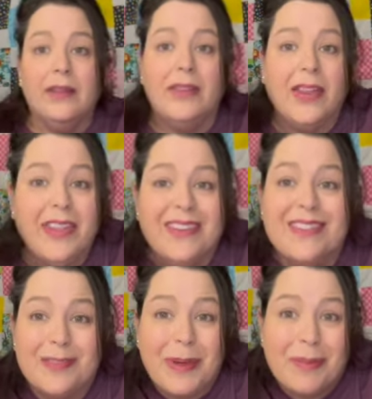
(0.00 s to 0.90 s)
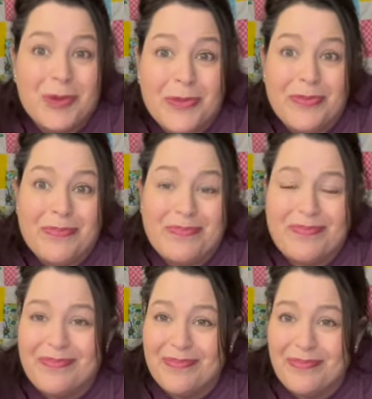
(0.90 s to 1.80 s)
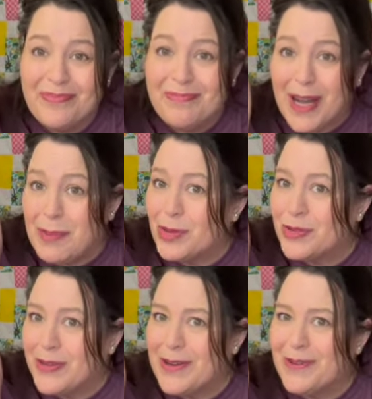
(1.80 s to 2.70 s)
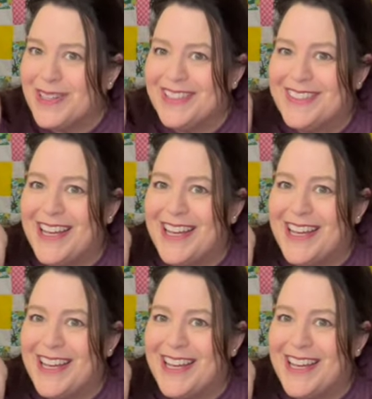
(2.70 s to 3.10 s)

I think this is my most favorite.